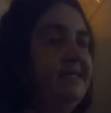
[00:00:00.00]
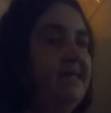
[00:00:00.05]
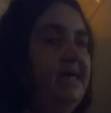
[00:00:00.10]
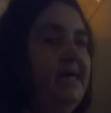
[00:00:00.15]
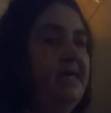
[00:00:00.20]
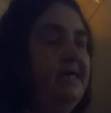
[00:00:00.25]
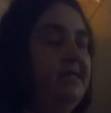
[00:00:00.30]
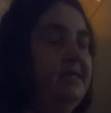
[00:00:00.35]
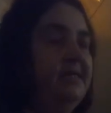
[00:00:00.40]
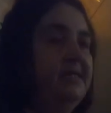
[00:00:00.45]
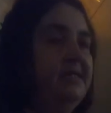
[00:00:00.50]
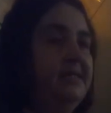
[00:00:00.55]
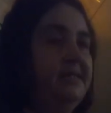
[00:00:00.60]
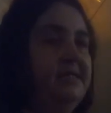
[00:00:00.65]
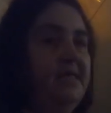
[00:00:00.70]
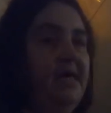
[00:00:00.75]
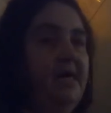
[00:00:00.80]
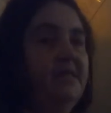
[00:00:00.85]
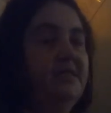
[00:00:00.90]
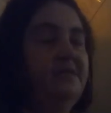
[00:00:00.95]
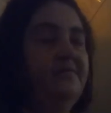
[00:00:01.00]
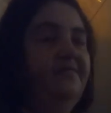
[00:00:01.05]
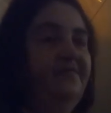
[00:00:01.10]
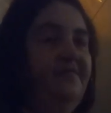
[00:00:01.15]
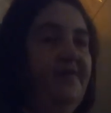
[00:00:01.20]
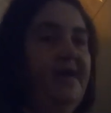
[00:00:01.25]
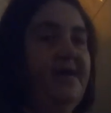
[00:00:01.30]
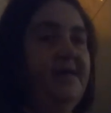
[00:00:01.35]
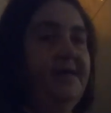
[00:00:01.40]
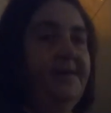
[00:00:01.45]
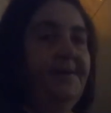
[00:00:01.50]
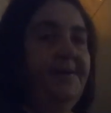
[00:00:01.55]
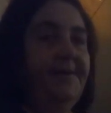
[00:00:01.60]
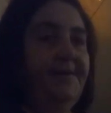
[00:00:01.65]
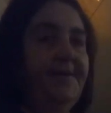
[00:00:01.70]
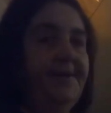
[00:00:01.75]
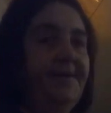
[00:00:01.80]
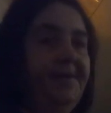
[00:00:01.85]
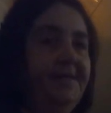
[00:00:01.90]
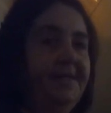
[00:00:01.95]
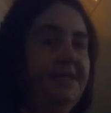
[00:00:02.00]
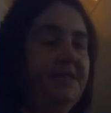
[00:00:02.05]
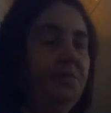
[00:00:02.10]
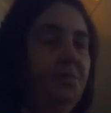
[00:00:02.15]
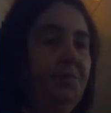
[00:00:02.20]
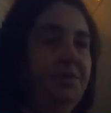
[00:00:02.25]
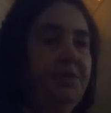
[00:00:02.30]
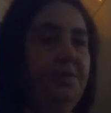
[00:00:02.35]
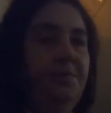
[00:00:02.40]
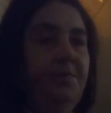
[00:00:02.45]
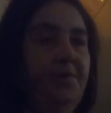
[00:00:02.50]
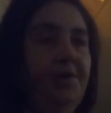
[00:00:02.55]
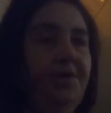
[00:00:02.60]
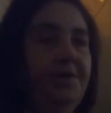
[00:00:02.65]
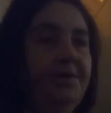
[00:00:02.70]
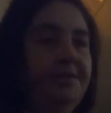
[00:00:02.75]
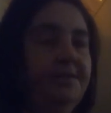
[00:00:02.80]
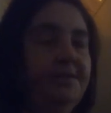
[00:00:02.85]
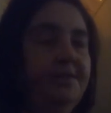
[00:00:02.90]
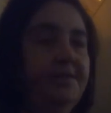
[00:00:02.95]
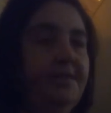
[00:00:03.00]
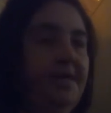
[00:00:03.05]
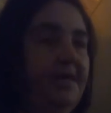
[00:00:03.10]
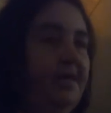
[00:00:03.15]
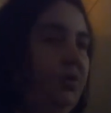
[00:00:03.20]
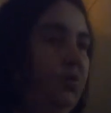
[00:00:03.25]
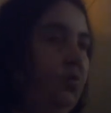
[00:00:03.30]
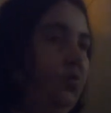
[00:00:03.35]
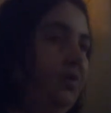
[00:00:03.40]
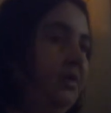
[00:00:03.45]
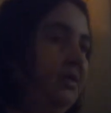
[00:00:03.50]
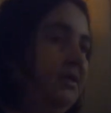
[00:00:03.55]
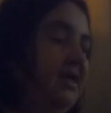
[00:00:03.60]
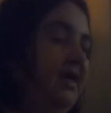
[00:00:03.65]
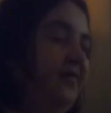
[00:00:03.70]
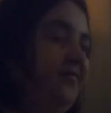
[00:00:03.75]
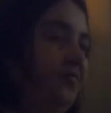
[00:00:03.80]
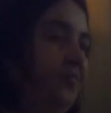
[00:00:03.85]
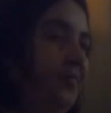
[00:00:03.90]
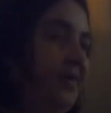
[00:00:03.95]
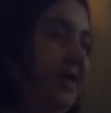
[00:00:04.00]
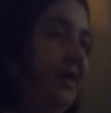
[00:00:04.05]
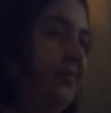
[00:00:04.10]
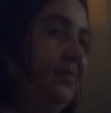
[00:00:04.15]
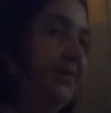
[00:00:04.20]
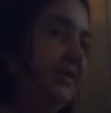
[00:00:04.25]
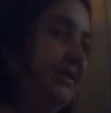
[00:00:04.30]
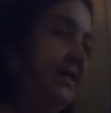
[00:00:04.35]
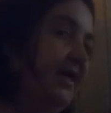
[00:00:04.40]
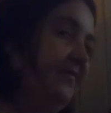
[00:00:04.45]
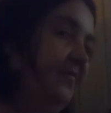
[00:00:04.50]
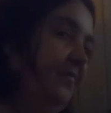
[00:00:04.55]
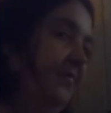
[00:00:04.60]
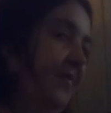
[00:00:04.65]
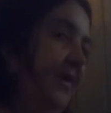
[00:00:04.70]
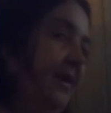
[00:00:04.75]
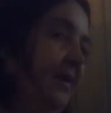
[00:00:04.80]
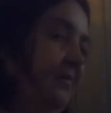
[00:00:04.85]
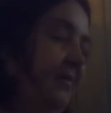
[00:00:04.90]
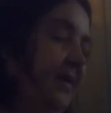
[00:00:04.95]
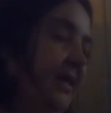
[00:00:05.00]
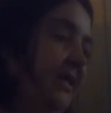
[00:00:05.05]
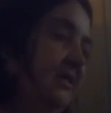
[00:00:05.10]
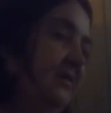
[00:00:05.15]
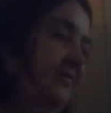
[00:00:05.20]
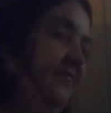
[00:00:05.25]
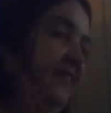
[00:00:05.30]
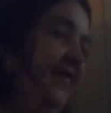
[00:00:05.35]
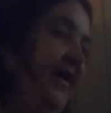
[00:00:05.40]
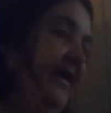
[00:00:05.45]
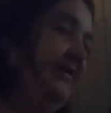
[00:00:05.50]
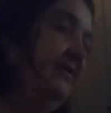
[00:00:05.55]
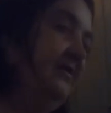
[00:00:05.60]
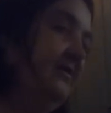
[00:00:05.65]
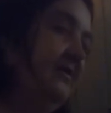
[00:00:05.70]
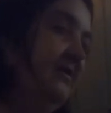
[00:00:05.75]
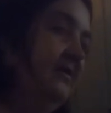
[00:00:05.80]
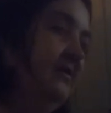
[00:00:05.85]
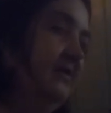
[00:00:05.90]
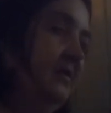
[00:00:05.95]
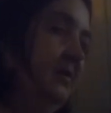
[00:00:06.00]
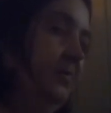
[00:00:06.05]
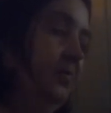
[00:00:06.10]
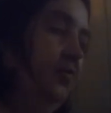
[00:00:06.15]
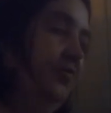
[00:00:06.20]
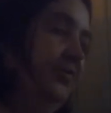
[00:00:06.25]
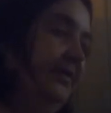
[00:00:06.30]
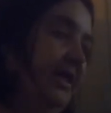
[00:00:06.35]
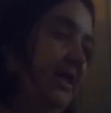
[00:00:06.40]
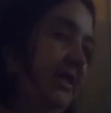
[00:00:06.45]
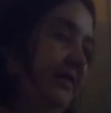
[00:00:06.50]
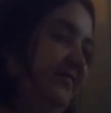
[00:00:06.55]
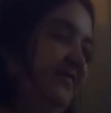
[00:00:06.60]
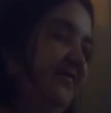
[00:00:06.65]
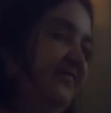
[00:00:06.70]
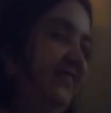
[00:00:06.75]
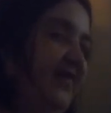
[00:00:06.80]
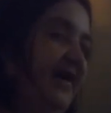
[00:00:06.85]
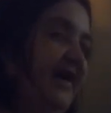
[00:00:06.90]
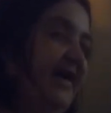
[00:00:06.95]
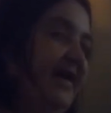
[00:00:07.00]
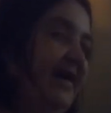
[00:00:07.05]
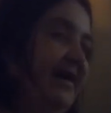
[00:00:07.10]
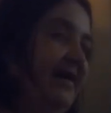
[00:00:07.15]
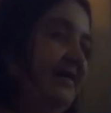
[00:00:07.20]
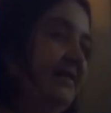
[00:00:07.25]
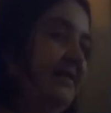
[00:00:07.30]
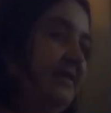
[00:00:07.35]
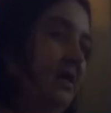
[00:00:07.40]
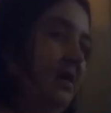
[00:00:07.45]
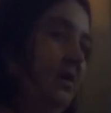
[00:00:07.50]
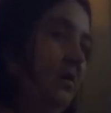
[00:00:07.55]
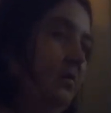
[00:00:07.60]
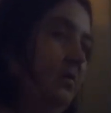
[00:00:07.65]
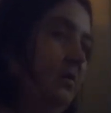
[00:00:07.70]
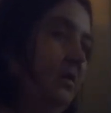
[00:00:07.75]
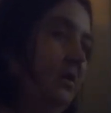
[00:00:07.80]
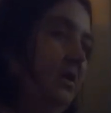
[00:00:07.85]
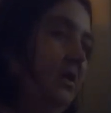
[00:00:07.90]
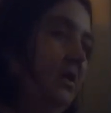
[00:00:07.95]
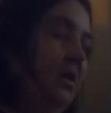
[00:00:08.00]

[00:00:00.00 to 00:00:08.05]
stars are fake, are they? This is what the Americans are saying, according to David Pakman. David Pakman had some fake statistic he pulled out of his fucking arsehole,